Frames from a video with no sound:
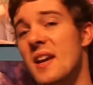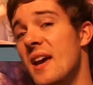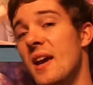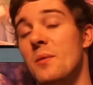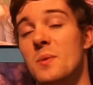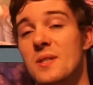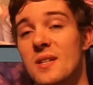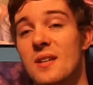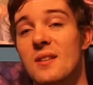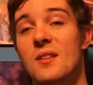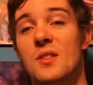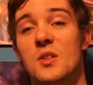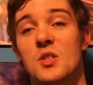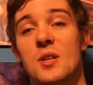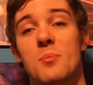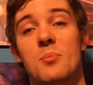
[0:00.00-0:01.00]
And we see that
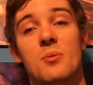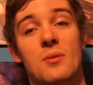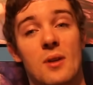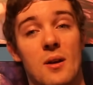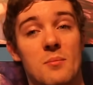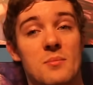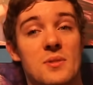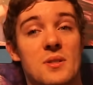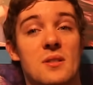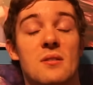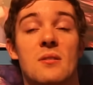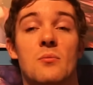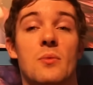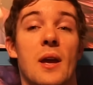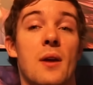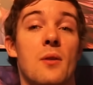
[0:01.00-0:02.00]
the ship comes
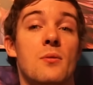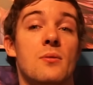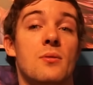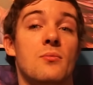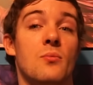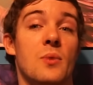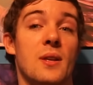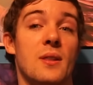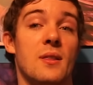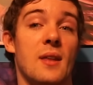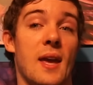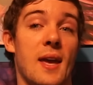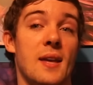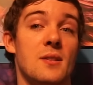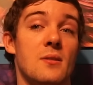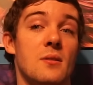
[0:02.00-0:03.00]
out with
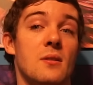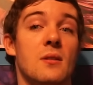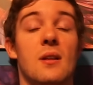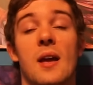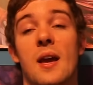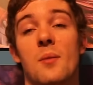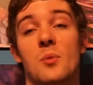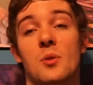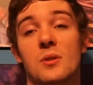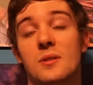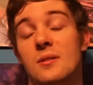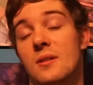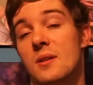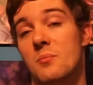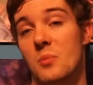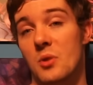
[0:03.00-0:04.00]
Hazel, Emerald,
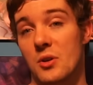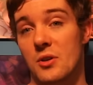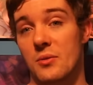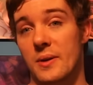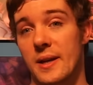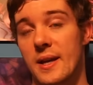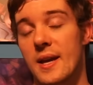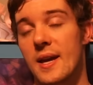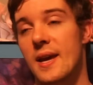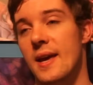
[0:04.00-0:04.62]
and Mercury.